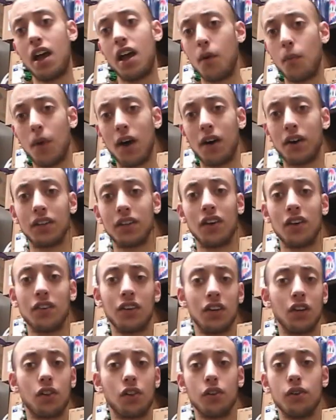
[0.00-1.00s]
And while it
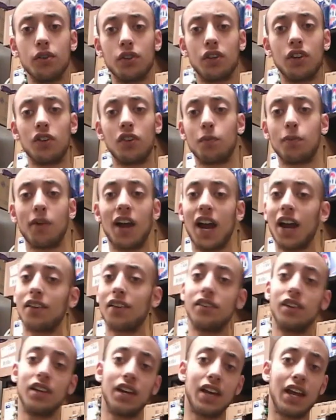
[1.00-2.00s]
does include
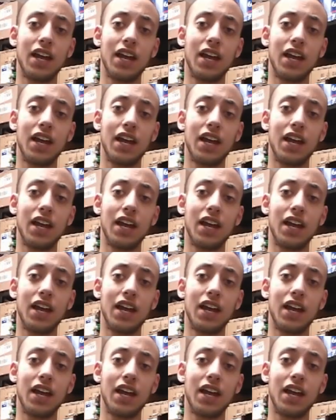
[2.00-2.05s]
dyspraxia,